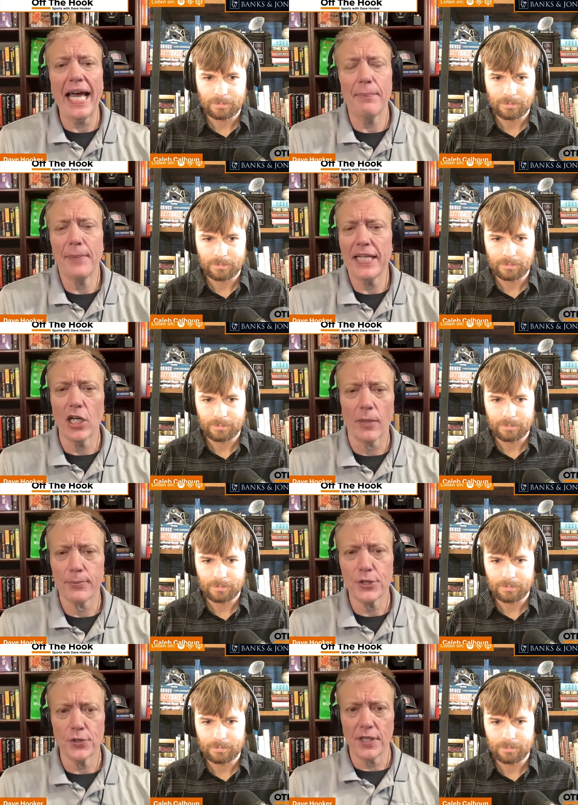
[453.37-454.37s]
Speaker 1: had many
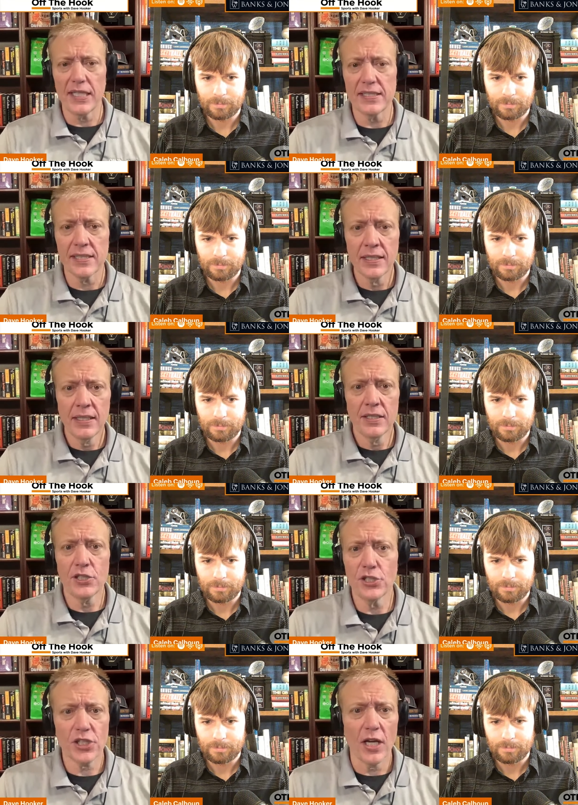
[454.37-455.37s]
opportunities to
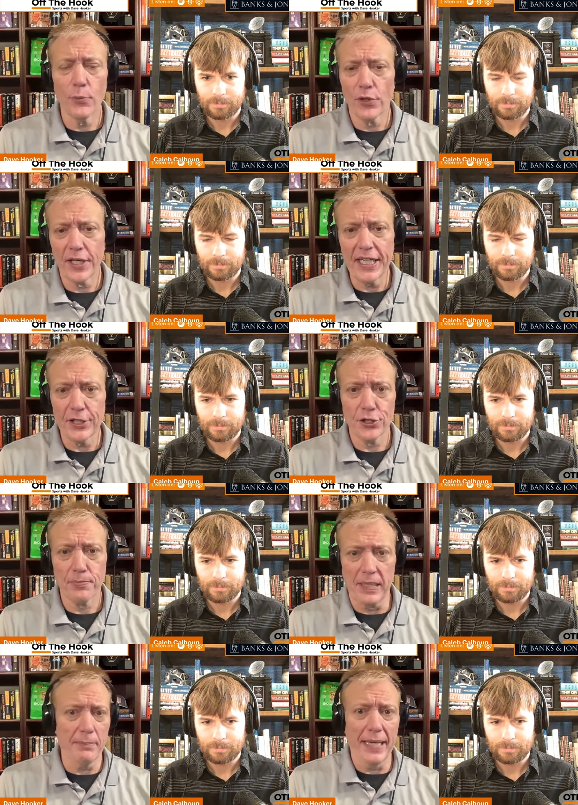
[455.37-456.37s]
just come with their ears
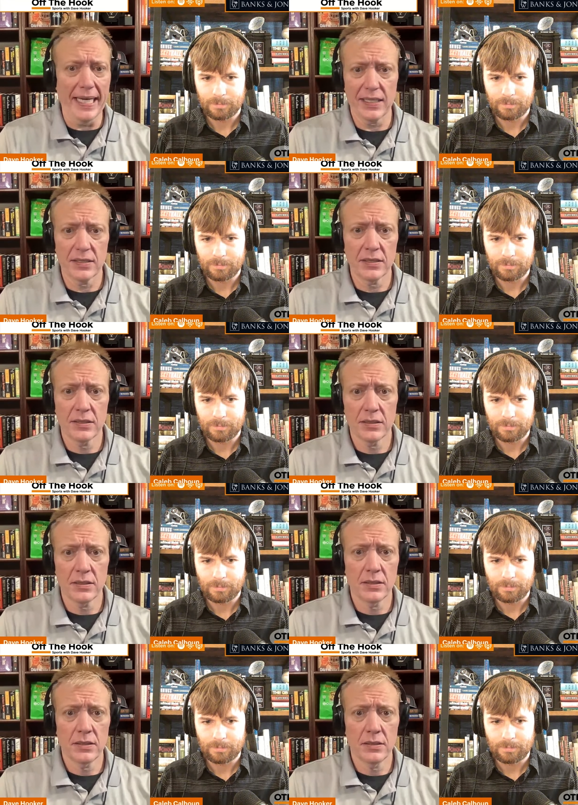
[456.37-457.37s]
pinned back
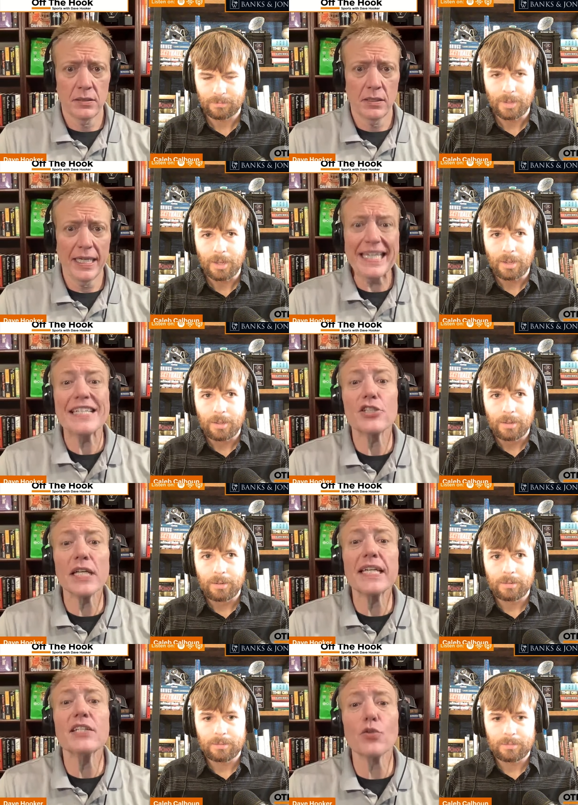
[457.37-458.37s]
against
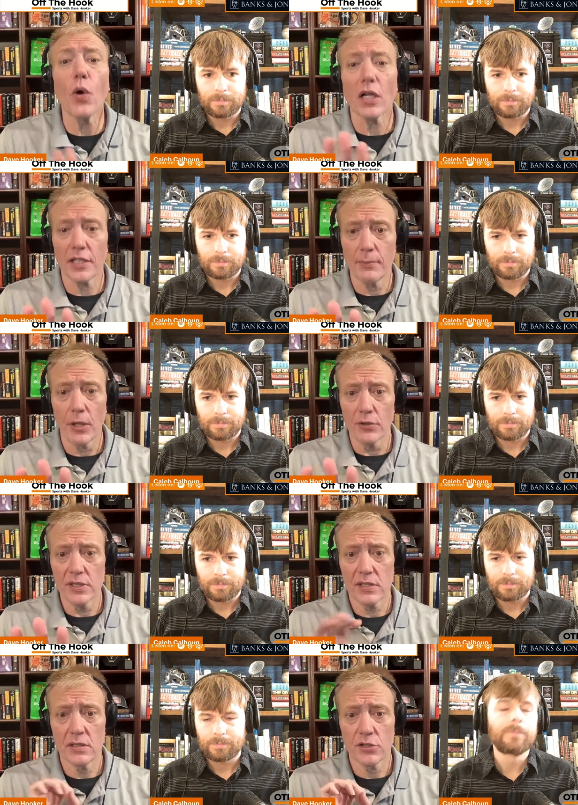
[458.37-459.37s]
against quality
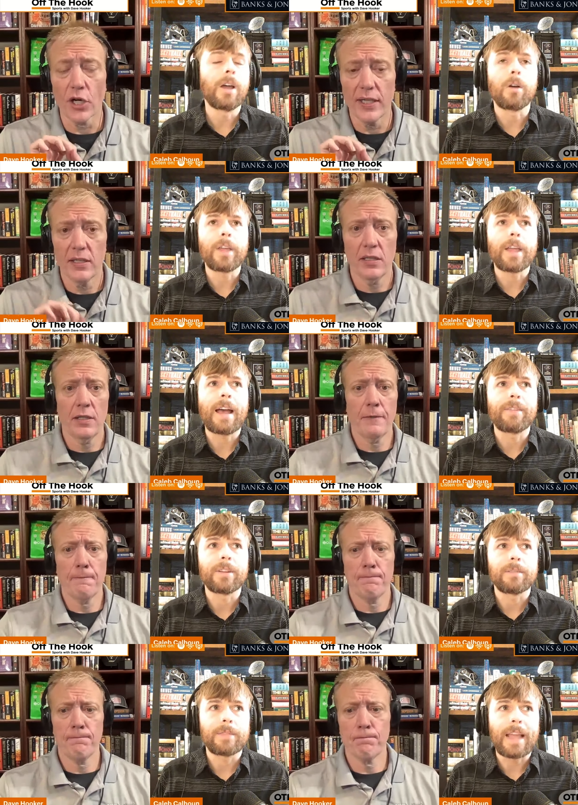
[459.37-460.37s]
opponents.
Speaker 2: No, they
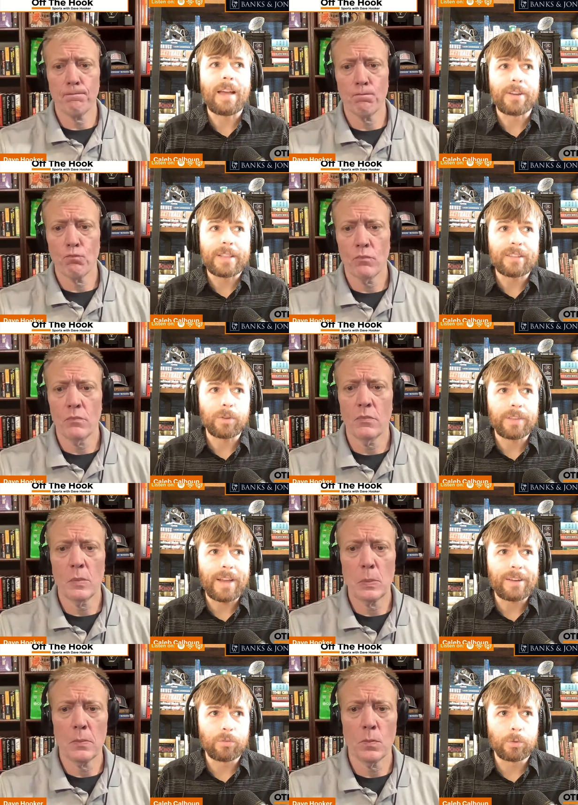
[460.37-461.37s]
haven't. They haven't, and that's why they've
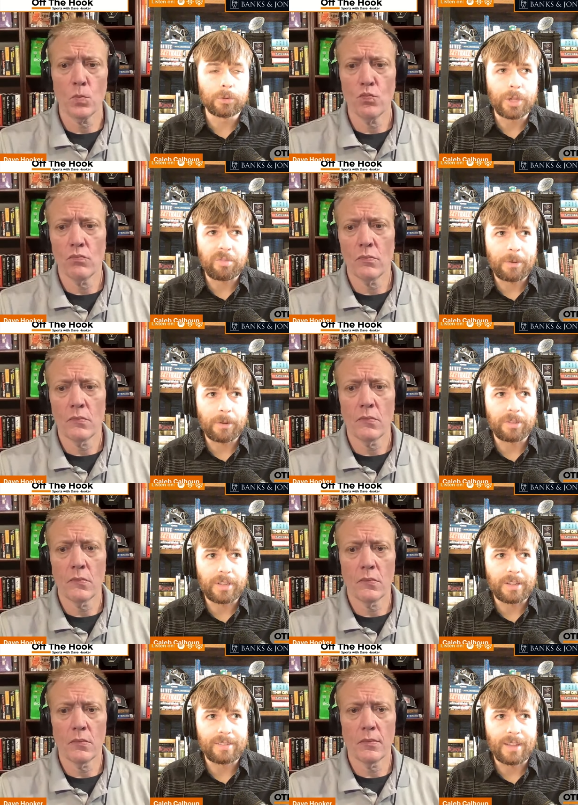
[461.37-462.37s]
had to roll James Pearce to the
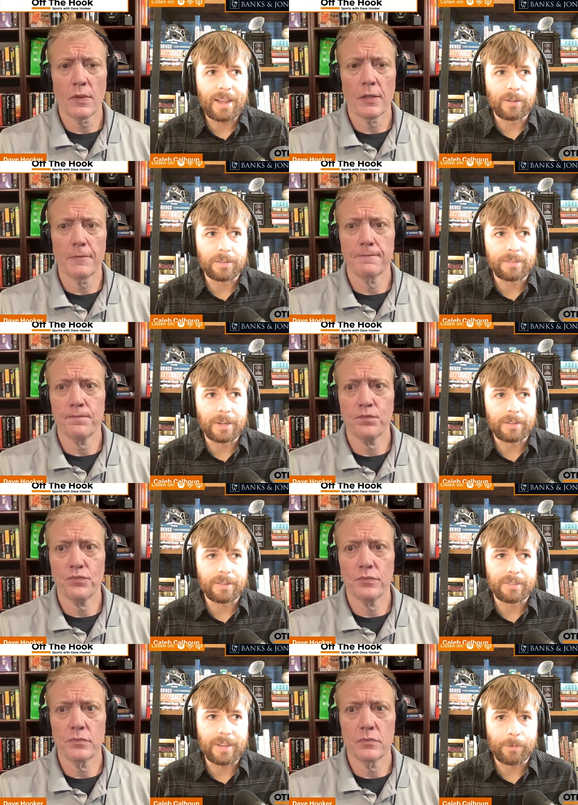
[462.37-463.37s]
inside on stunts to
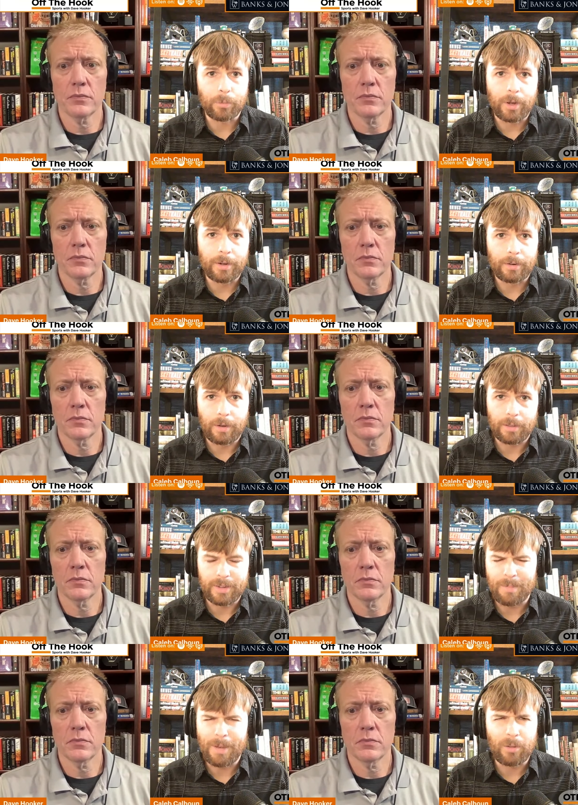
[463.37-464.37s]
stop the run all the
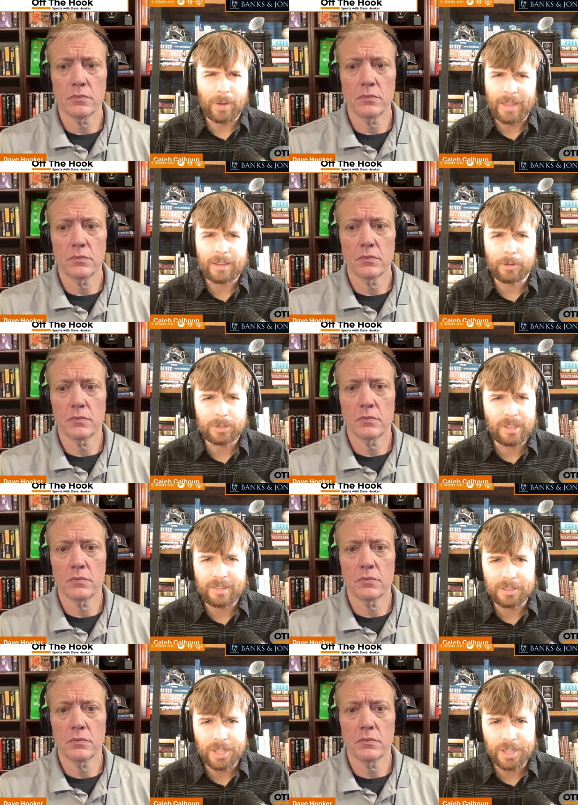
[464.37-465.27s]
time. By the way, that coach that said